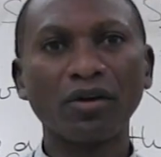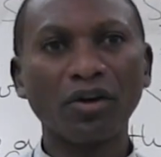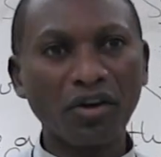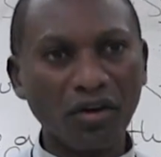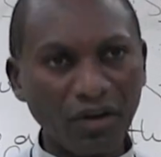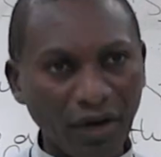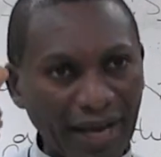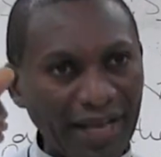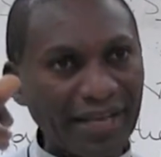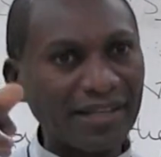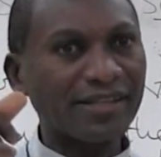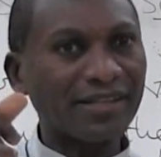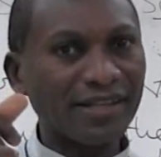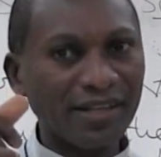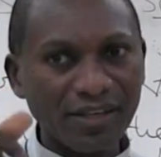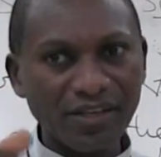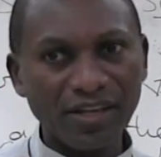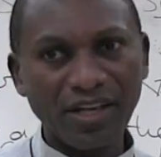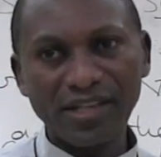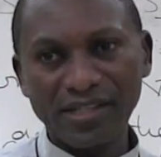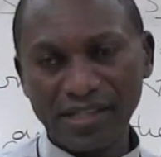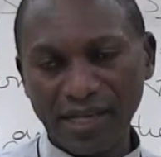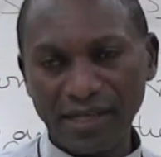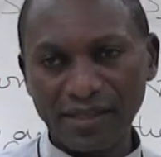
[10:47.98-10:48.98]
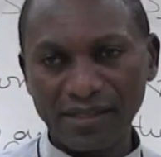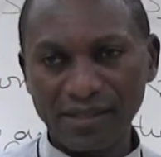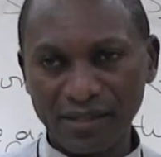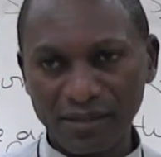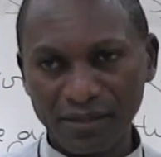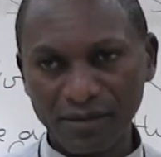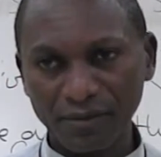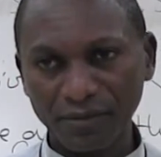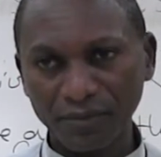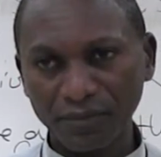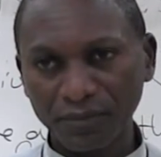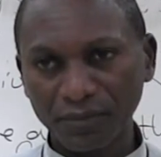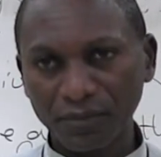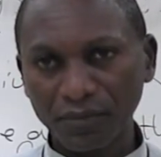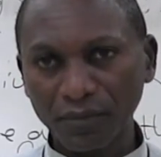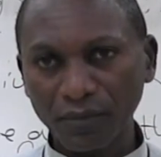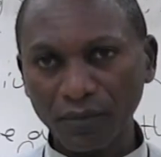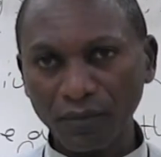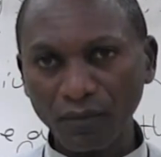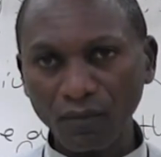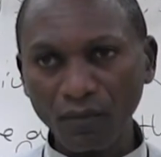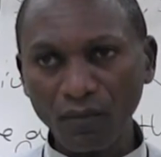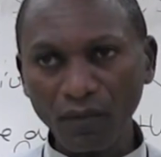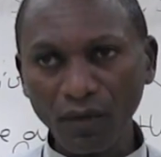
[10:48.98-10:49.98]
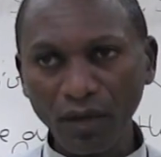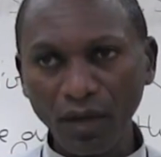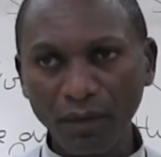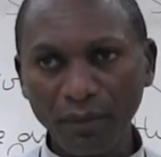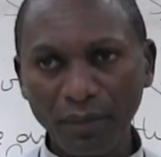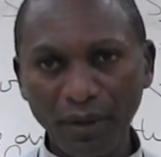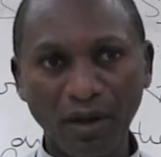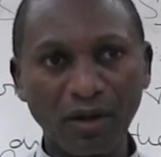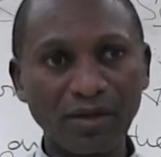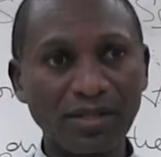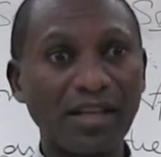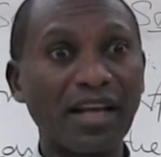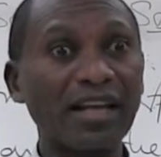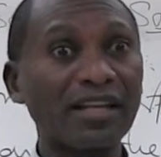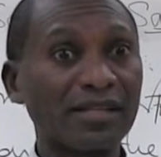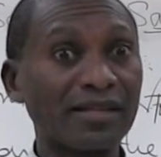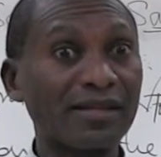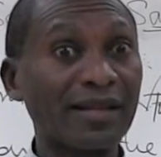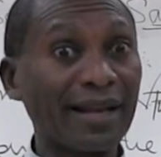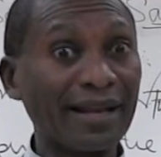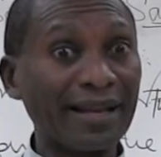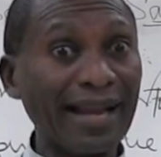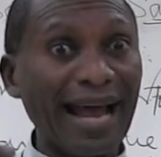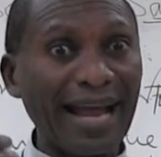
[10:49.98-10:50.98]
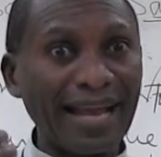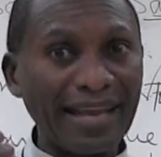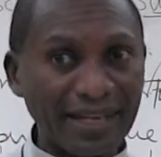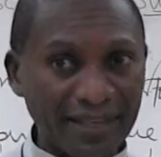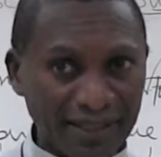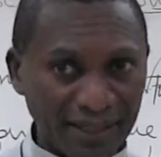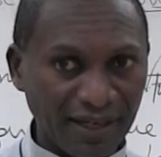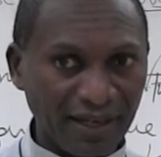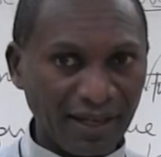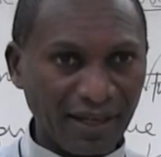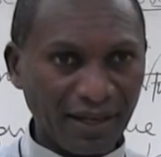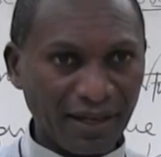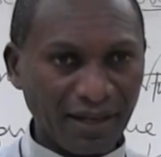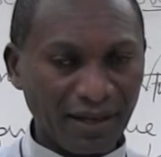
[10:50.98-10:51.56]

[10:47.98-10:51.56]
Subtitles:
Christ Jesus. Because he's the light,